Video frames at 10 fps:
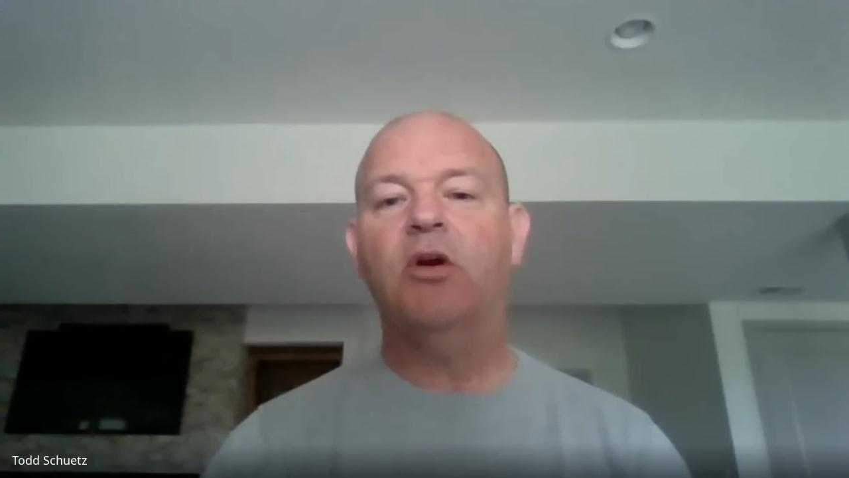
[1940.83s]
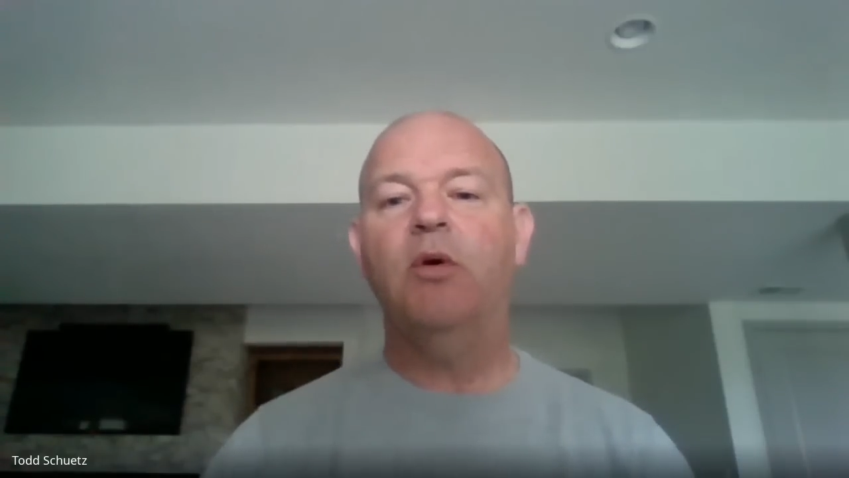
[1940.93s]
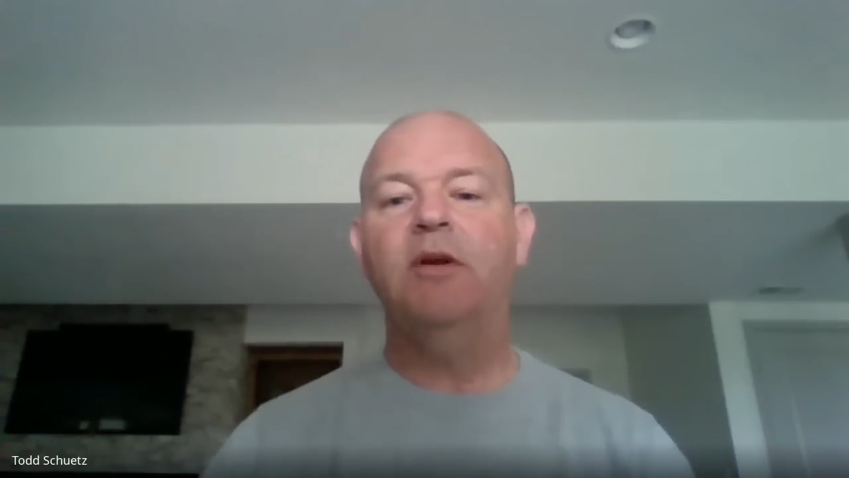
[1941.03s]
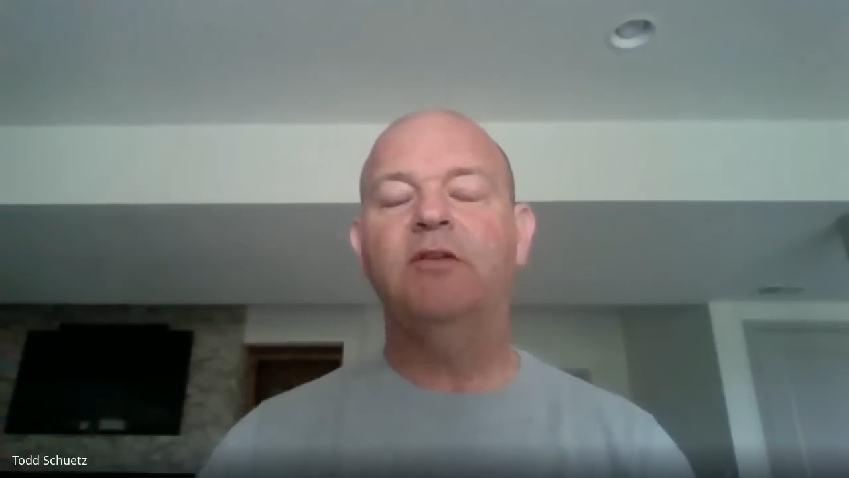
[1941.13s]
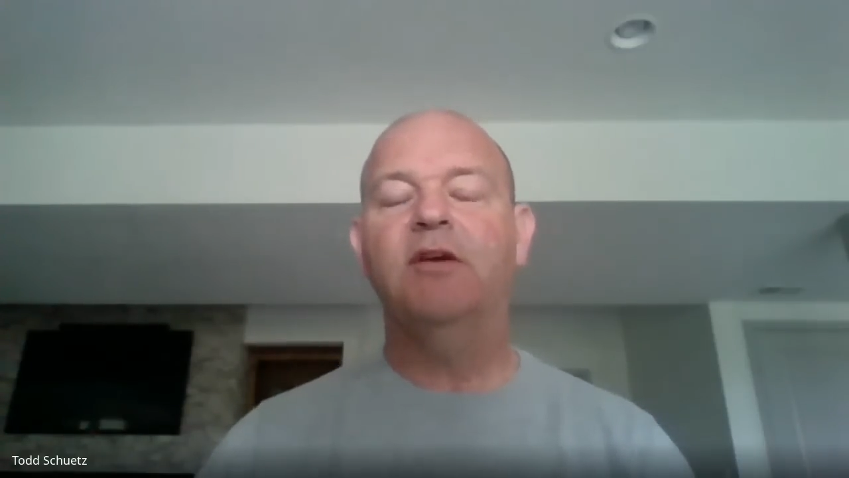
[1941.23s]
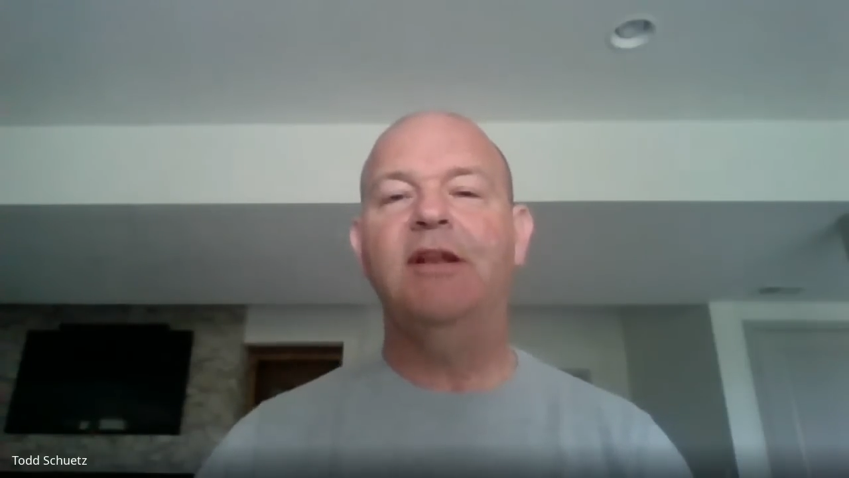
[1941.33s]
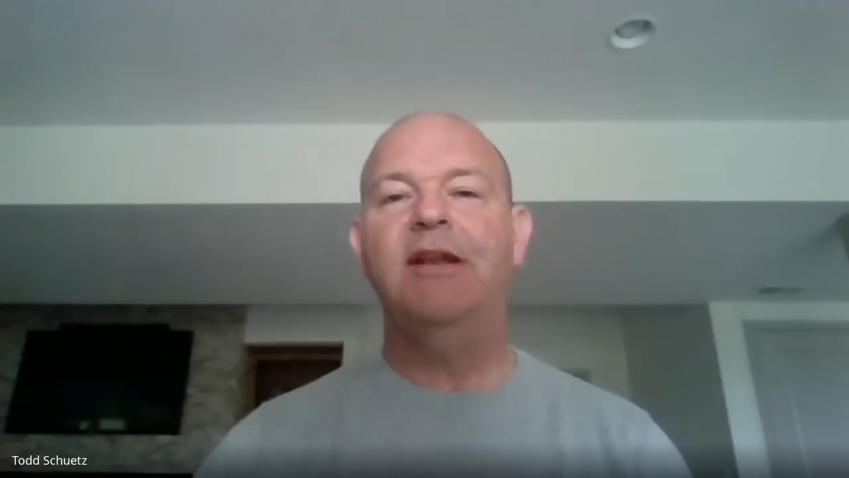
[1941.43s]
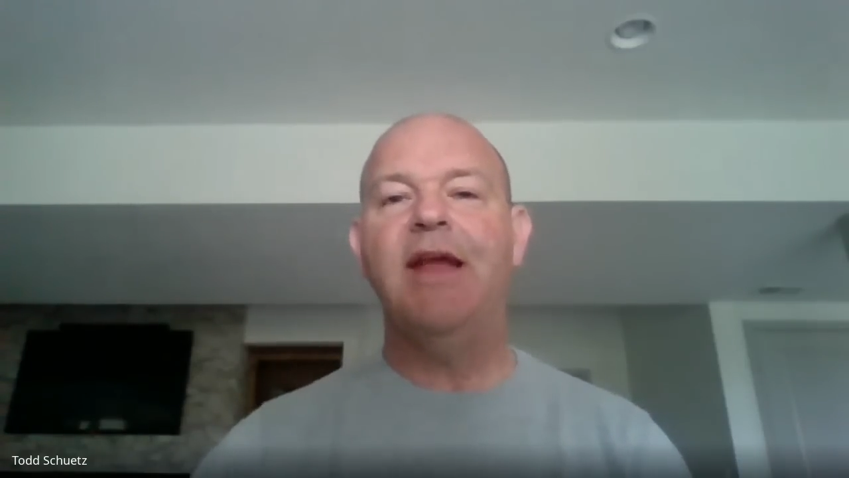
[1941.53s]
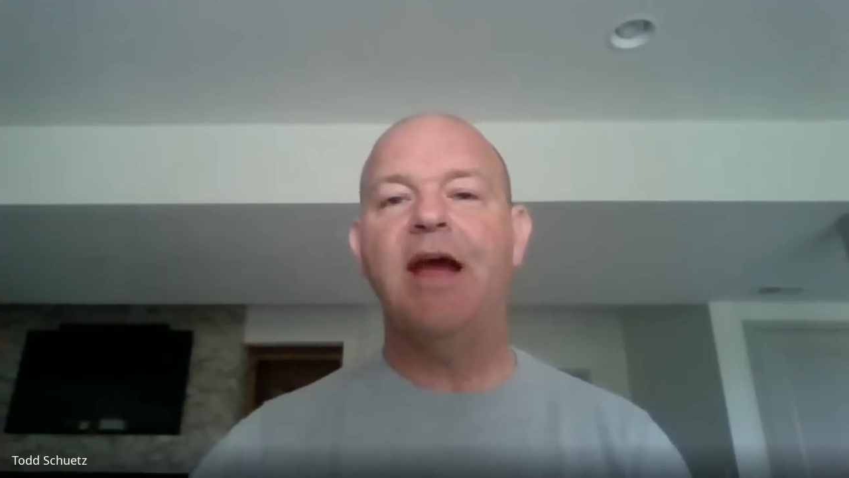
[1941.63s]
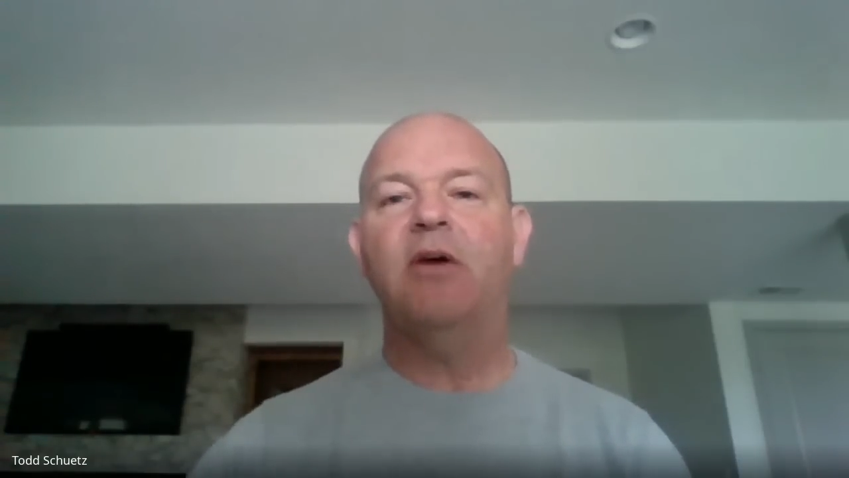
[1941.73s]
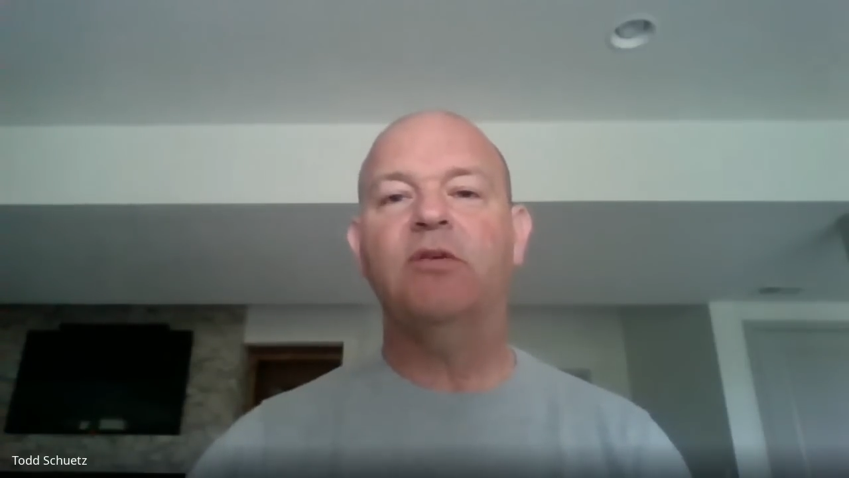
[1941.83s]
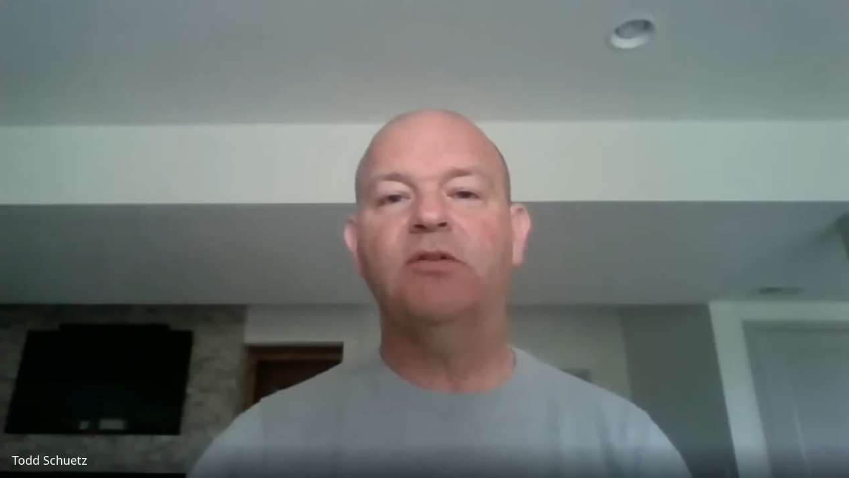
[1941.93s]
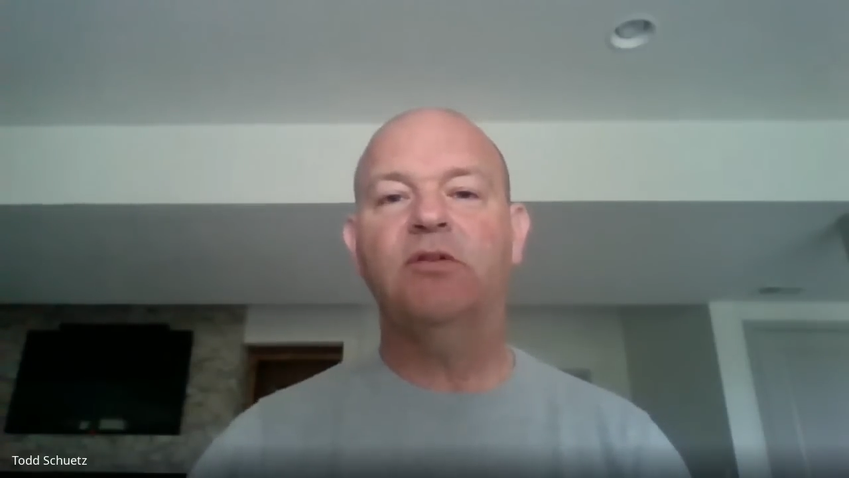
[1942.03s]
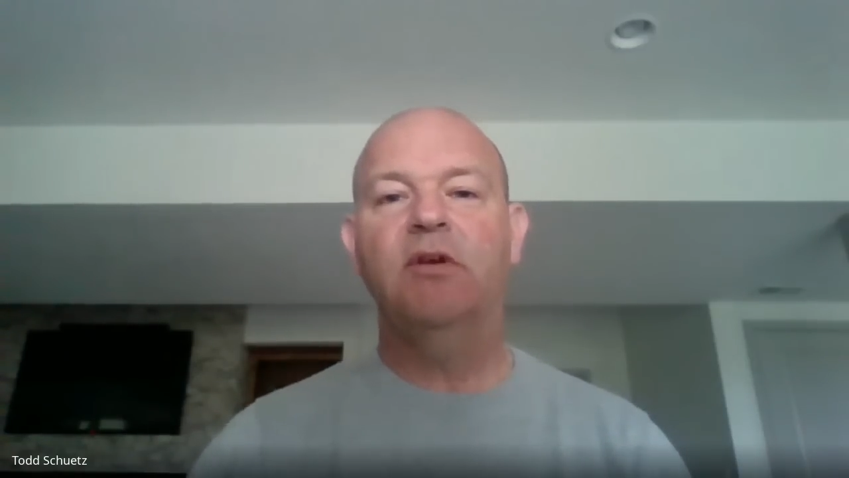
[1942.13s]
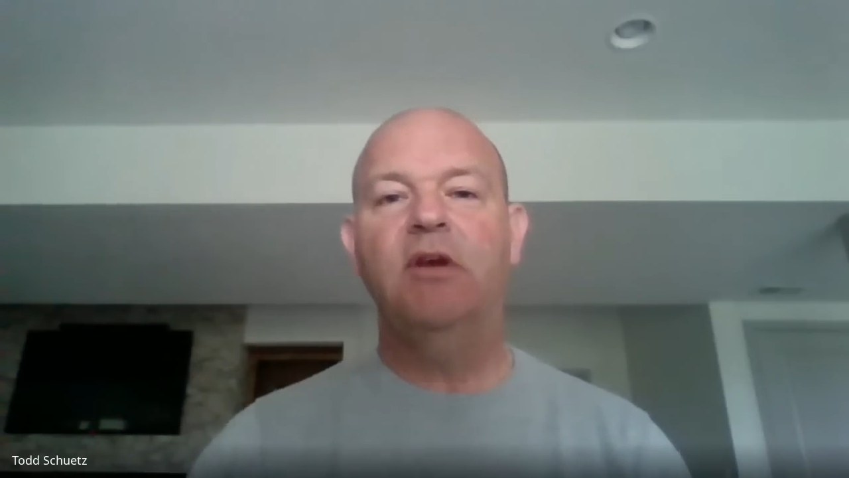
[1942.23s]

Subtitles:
going to announce